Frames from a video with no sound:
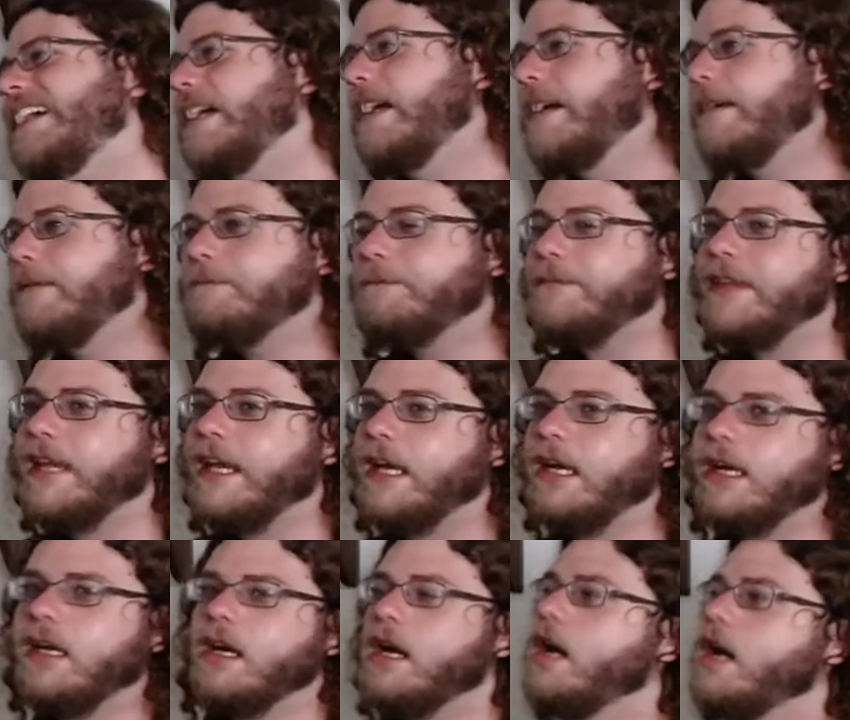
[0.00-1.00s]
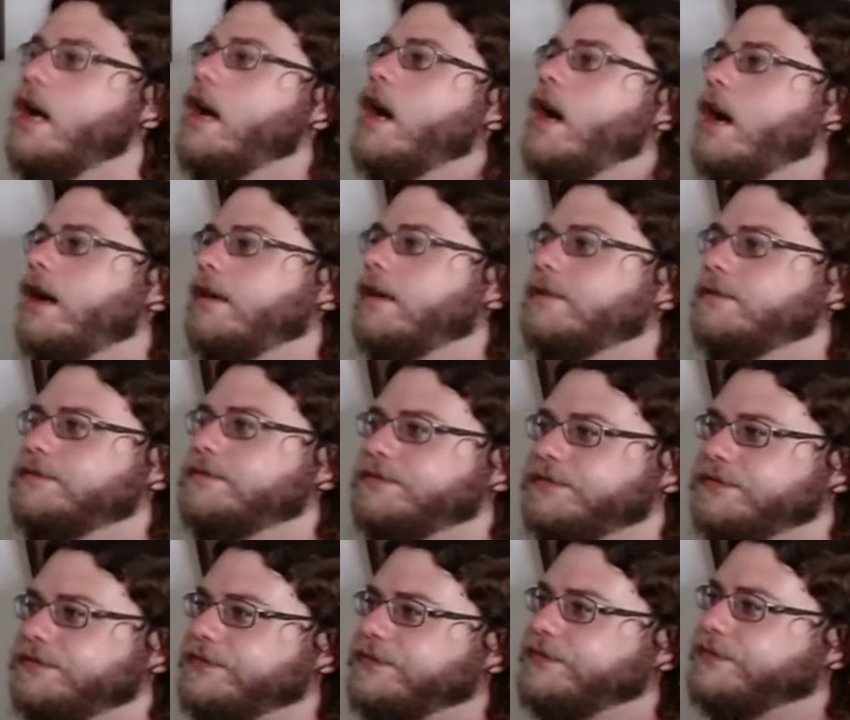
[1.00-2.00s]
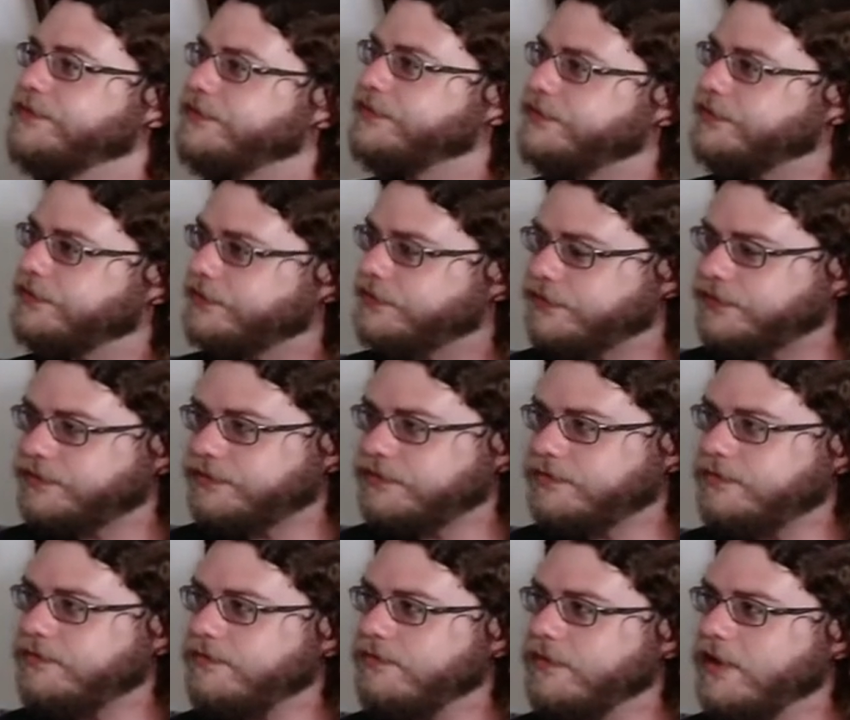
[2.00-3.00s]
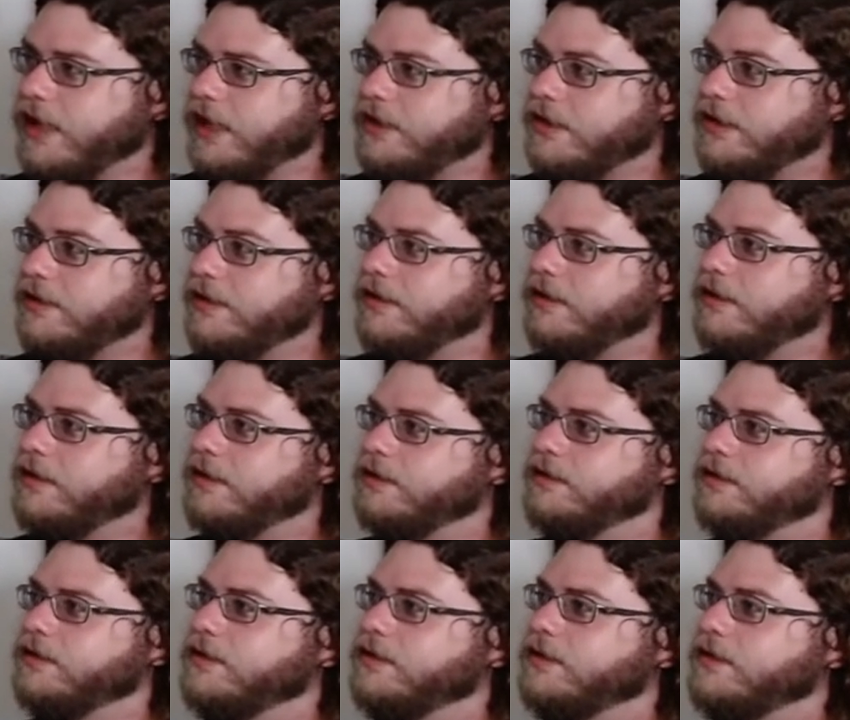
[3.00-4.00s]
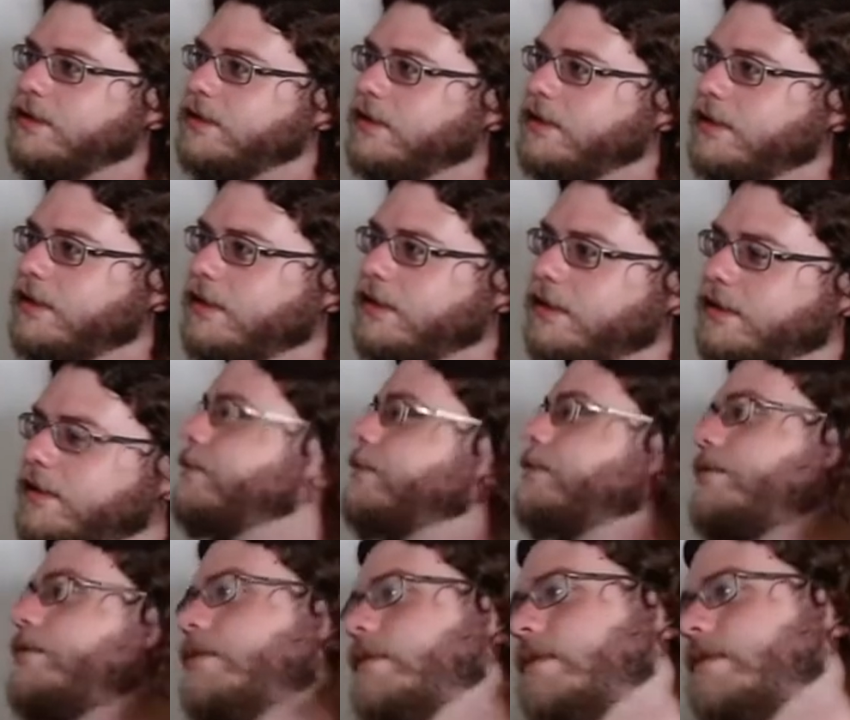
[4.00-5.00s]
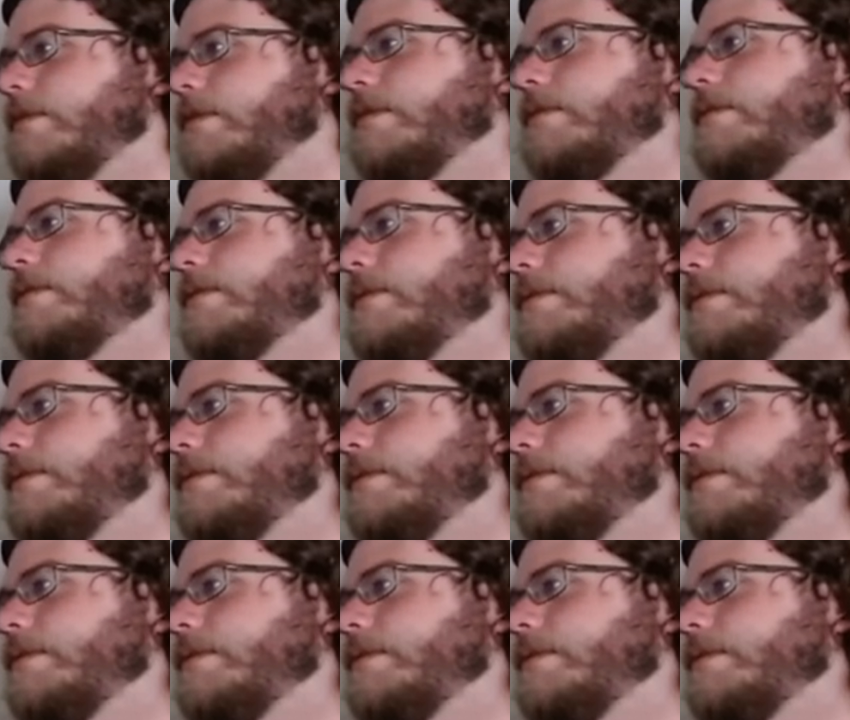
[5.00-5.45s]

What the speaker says: No words are spoken by the person on screen.